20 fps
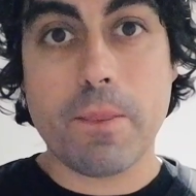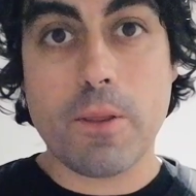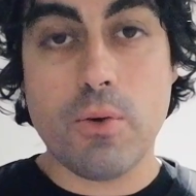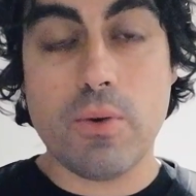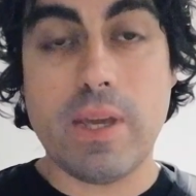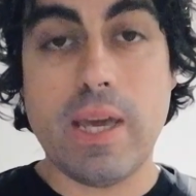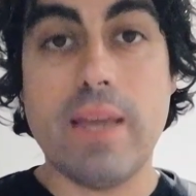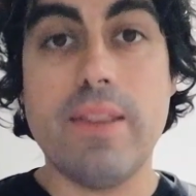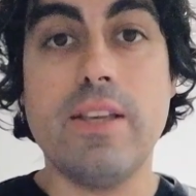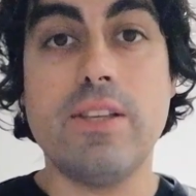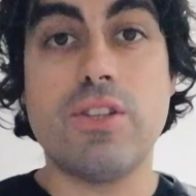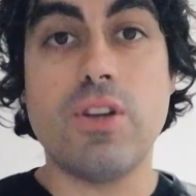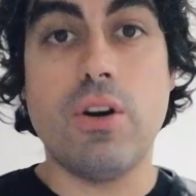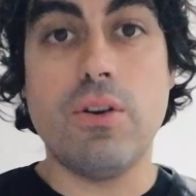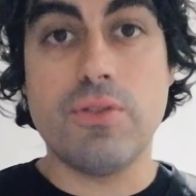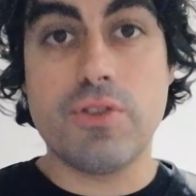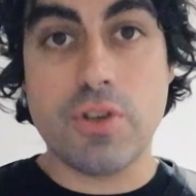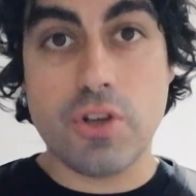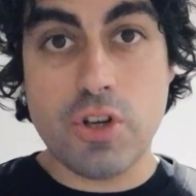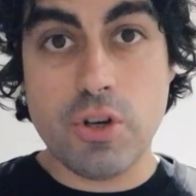Okay, this
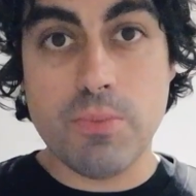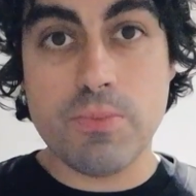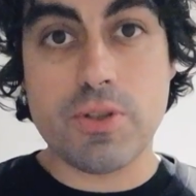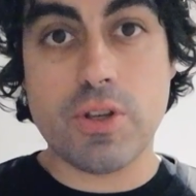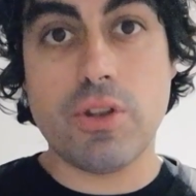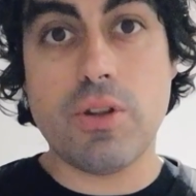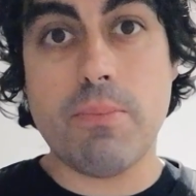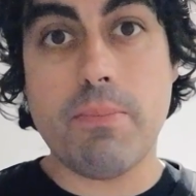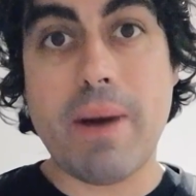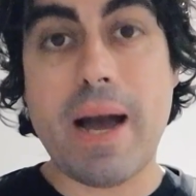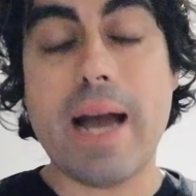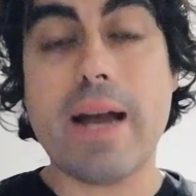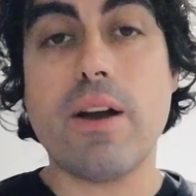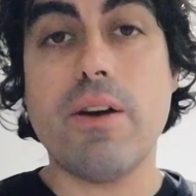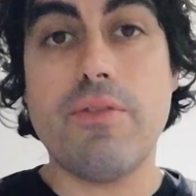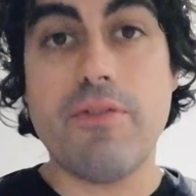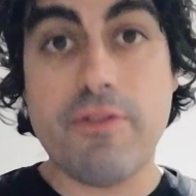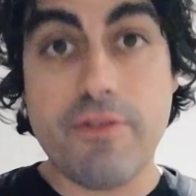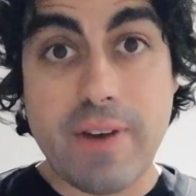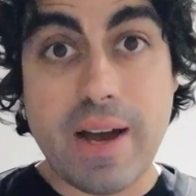also comes on the back
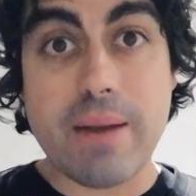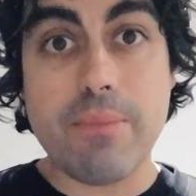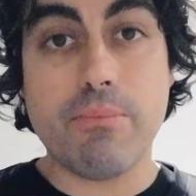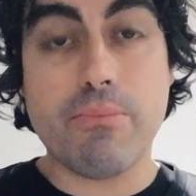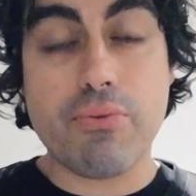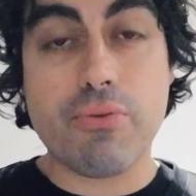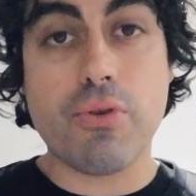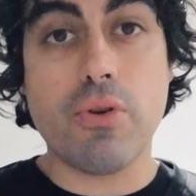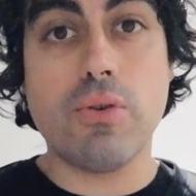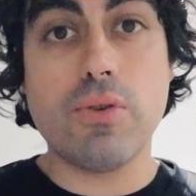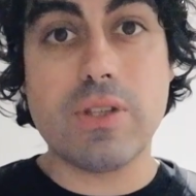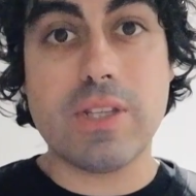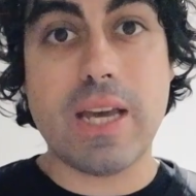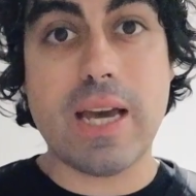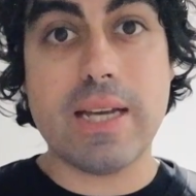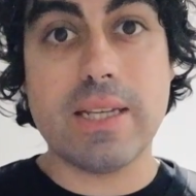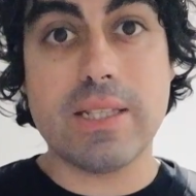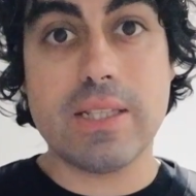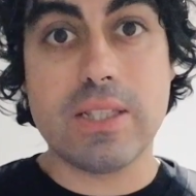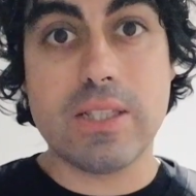of fan
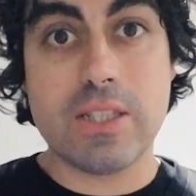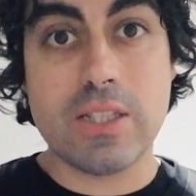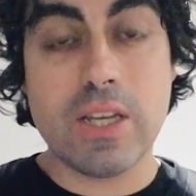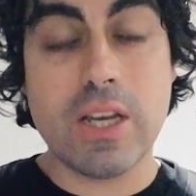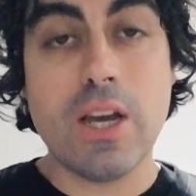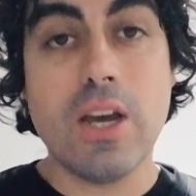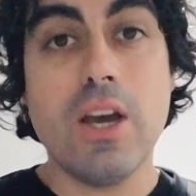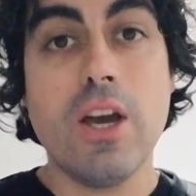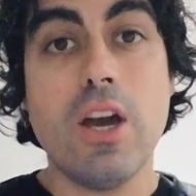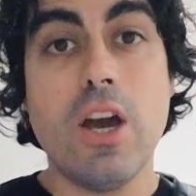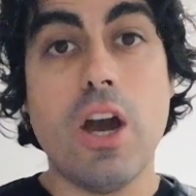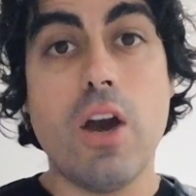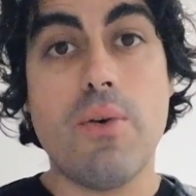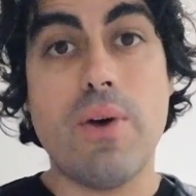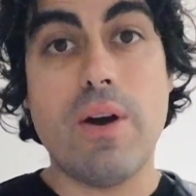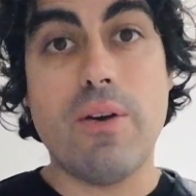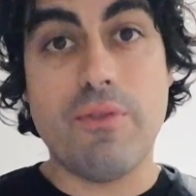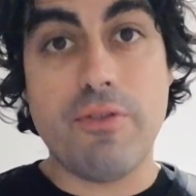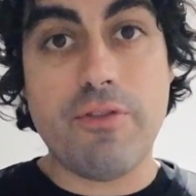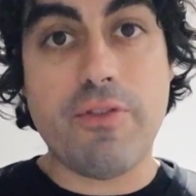protests
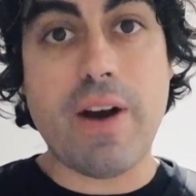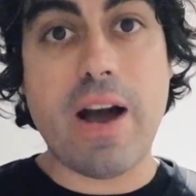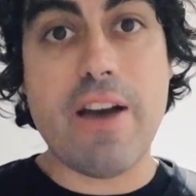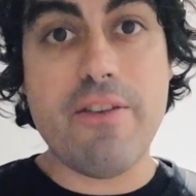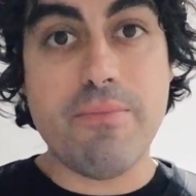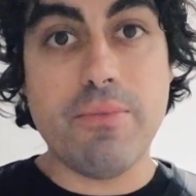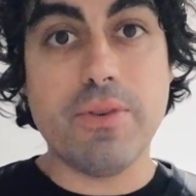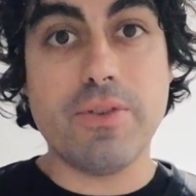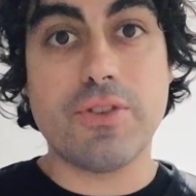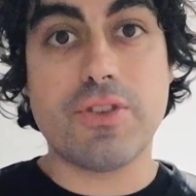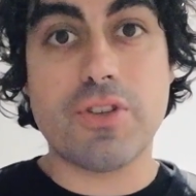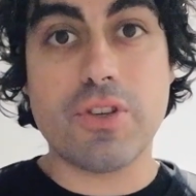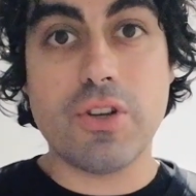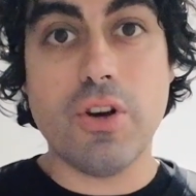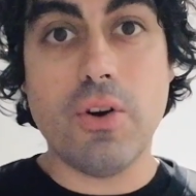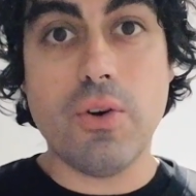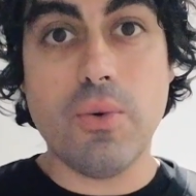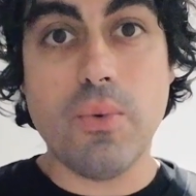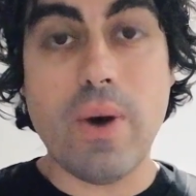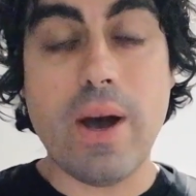around 5 months
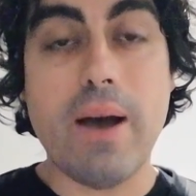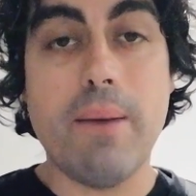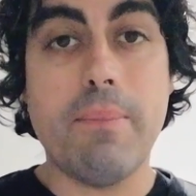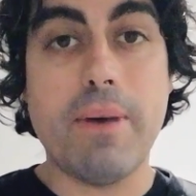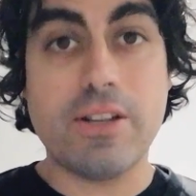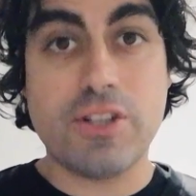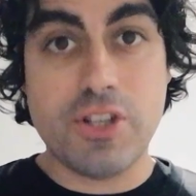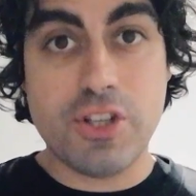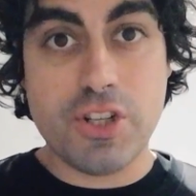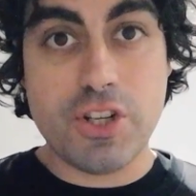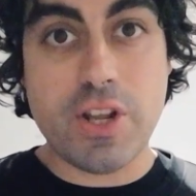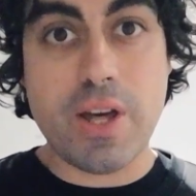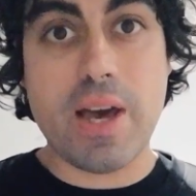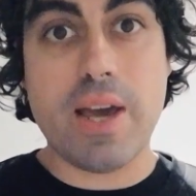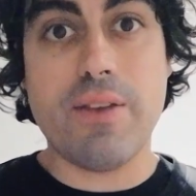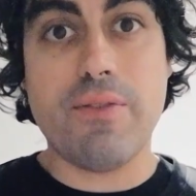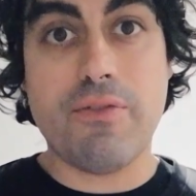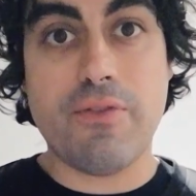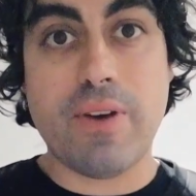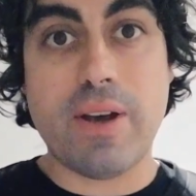ago, where Manchester
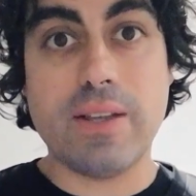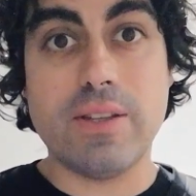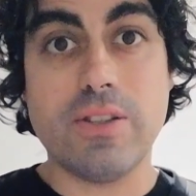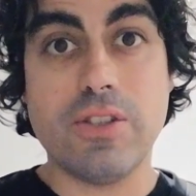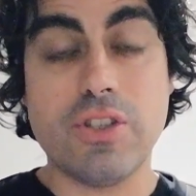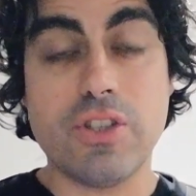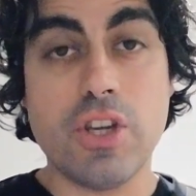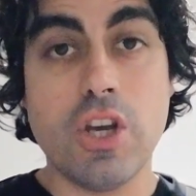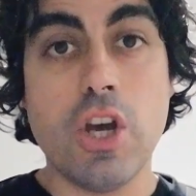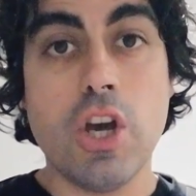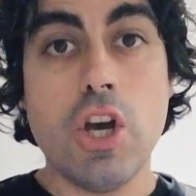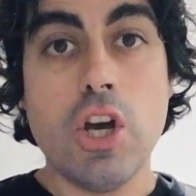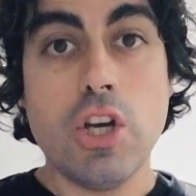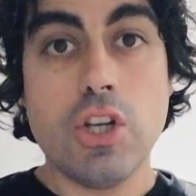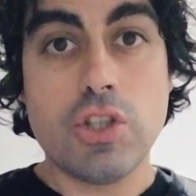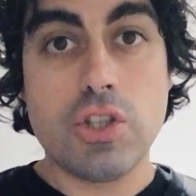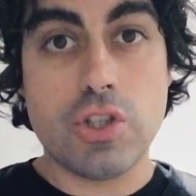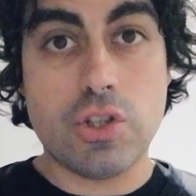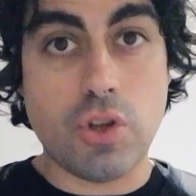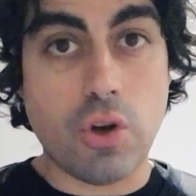United fans
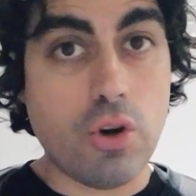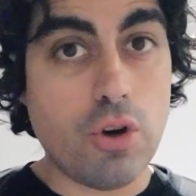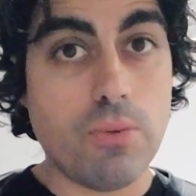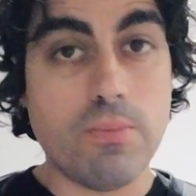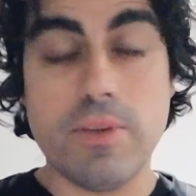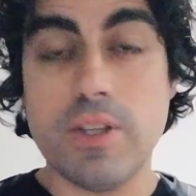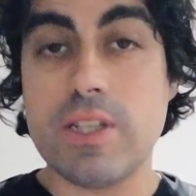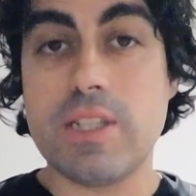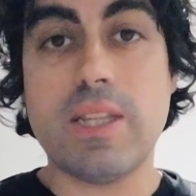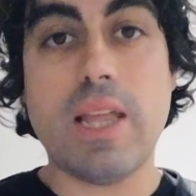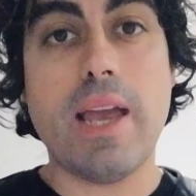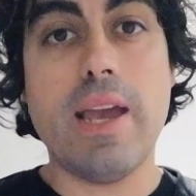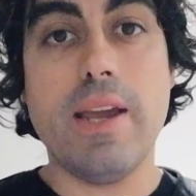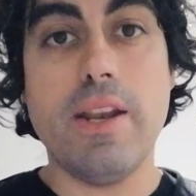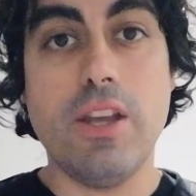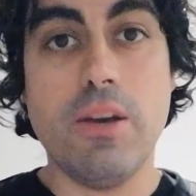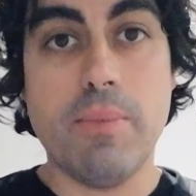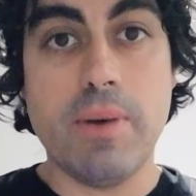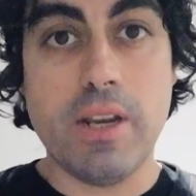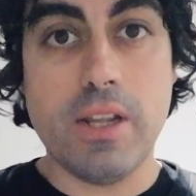stormed the
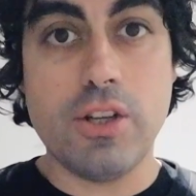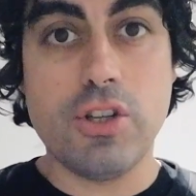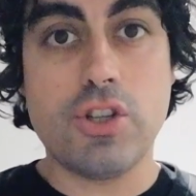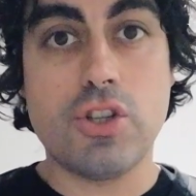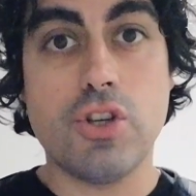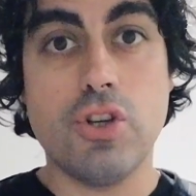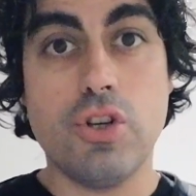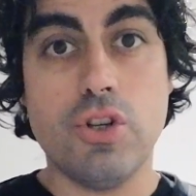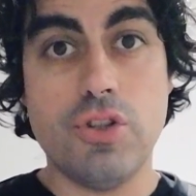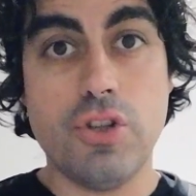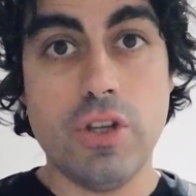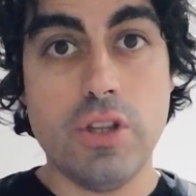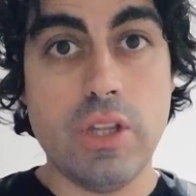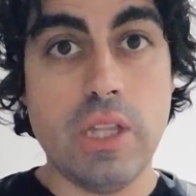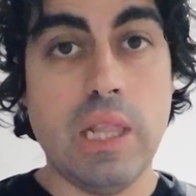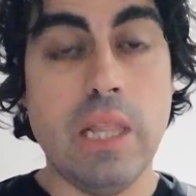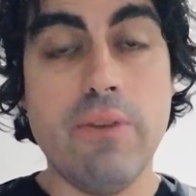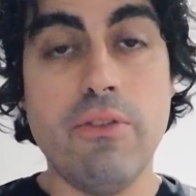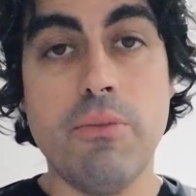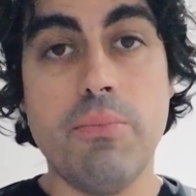stadium and ensured that the
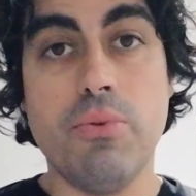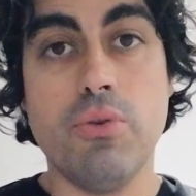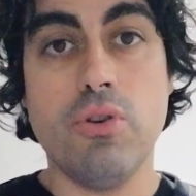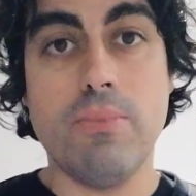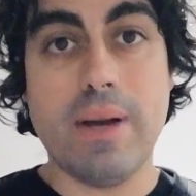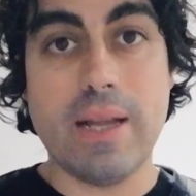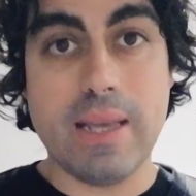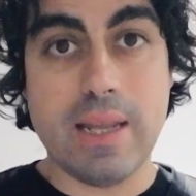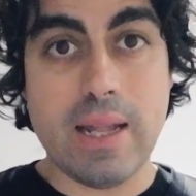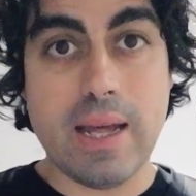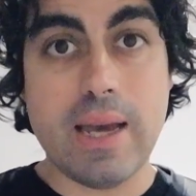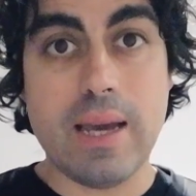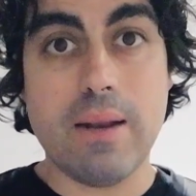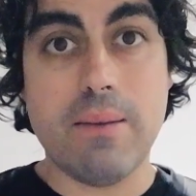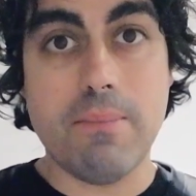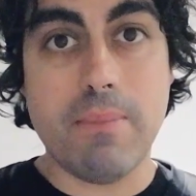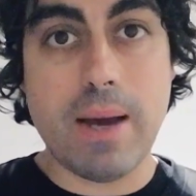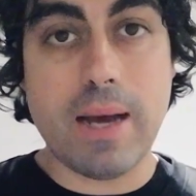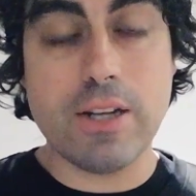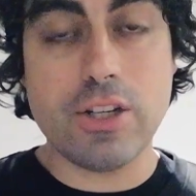Liverpool-Man
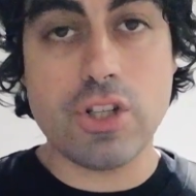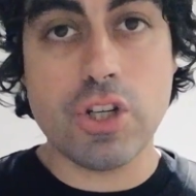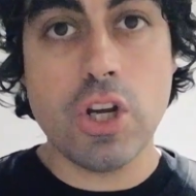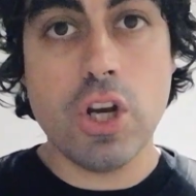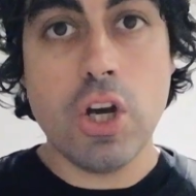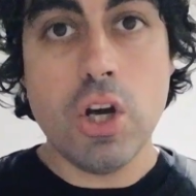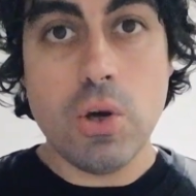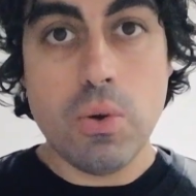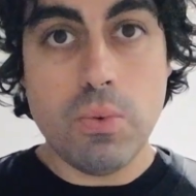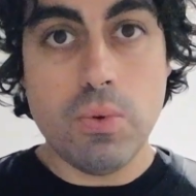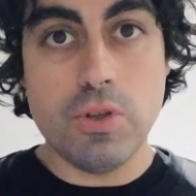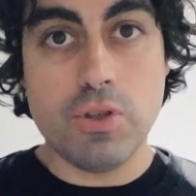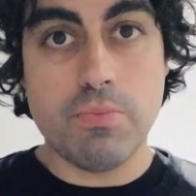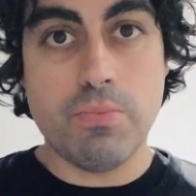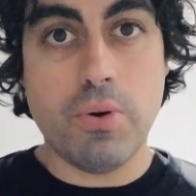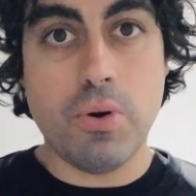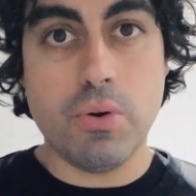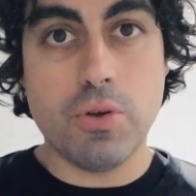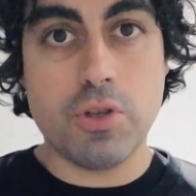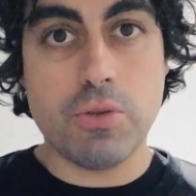United match was
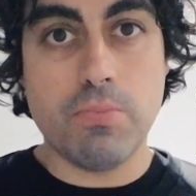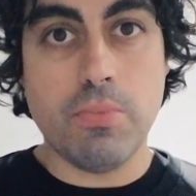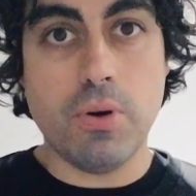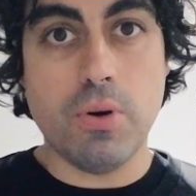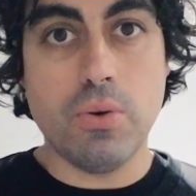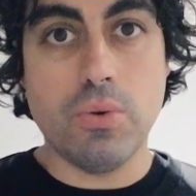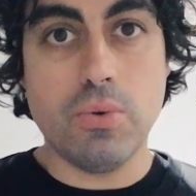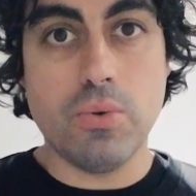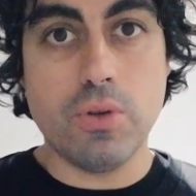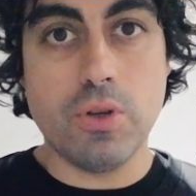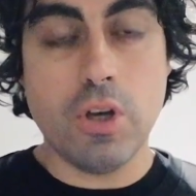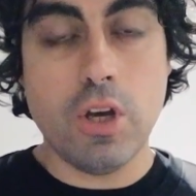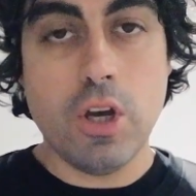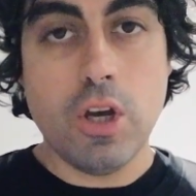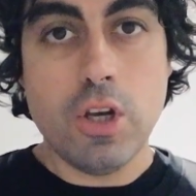postponed.